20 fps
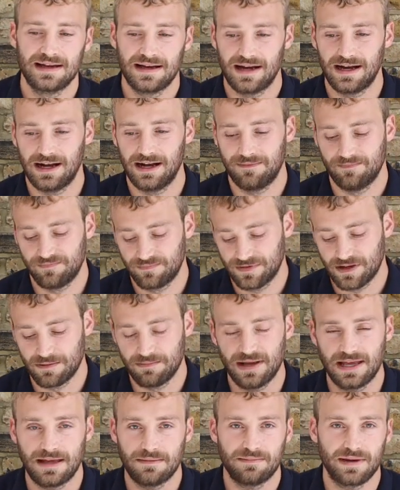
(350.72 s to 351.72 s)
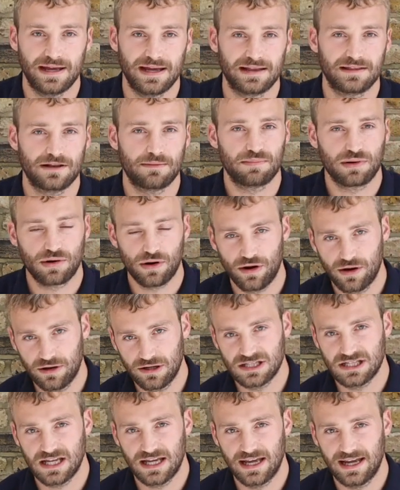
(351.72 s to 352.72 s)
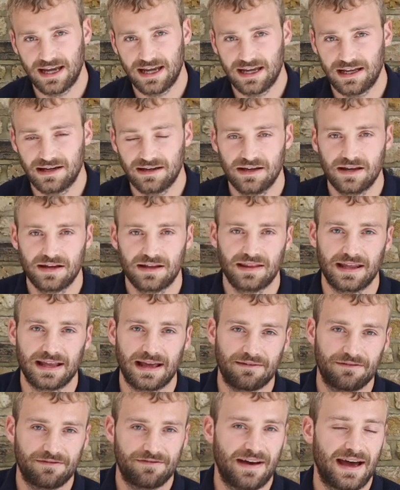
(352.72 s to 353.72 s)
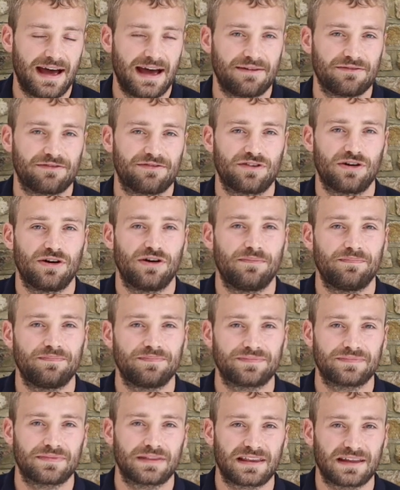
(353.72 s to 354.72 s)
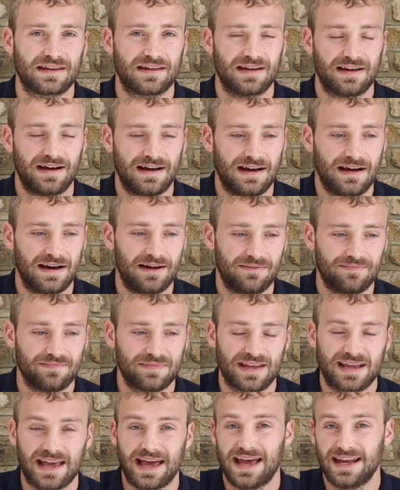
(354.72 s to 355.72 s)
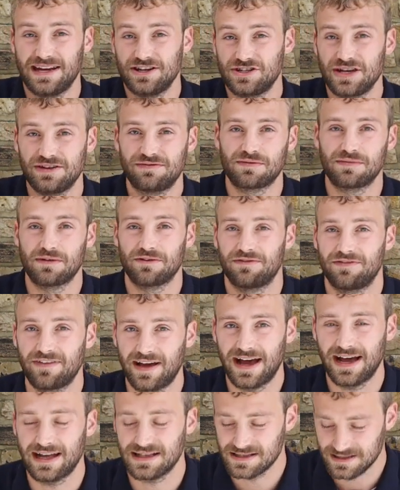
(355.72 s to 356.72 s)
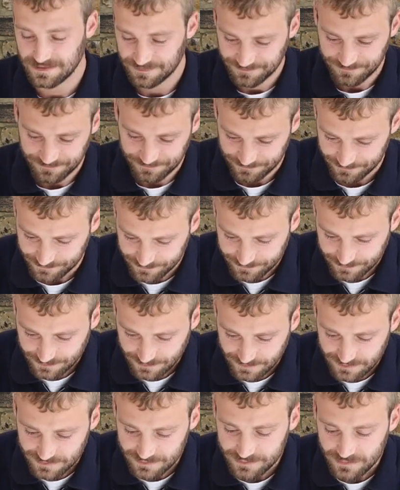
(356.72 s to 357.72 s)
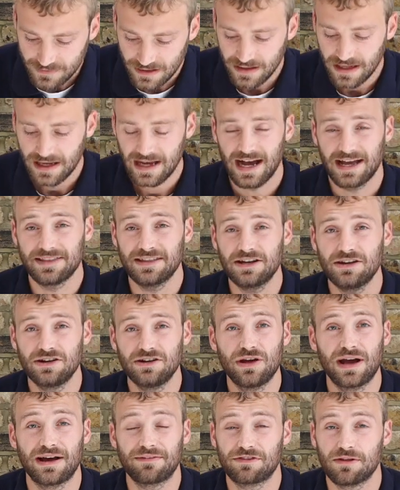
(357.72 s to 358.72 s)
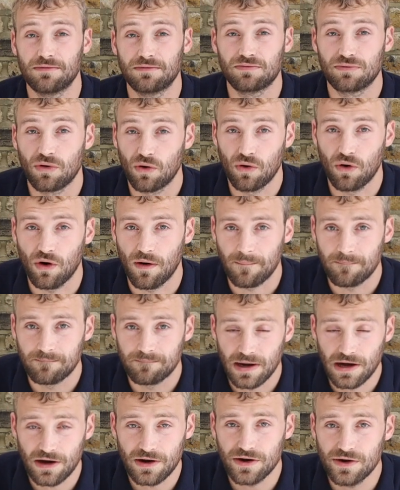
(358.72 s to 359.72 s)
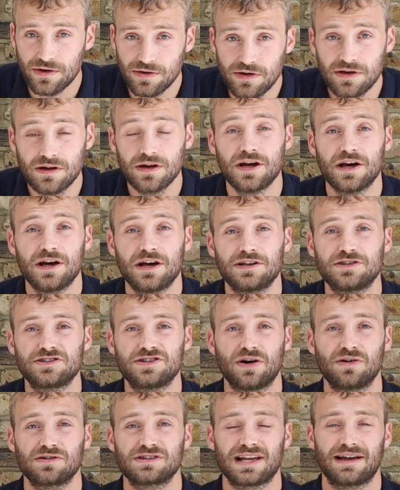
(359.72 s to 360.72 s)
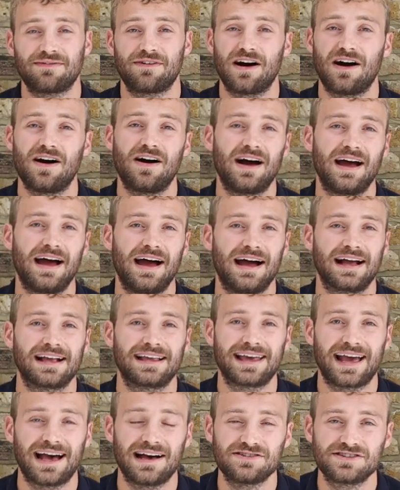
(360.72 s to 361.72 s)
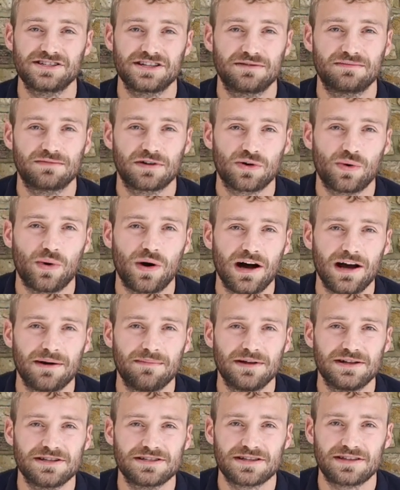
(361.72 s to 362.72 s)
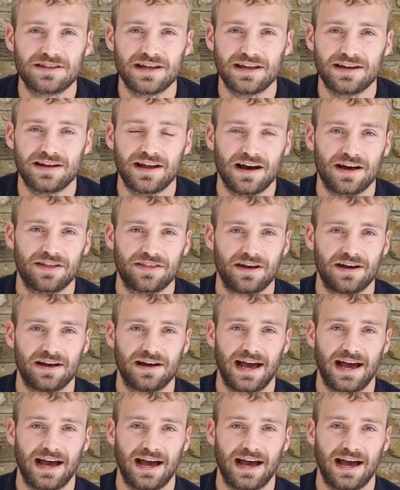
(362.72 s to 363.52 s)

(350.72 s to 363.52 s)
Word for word: um, the meat being the protein. They get fat from, uh, they get energy from the fat. And then you have the raw bone. Dogs have a higher calcium requirement than other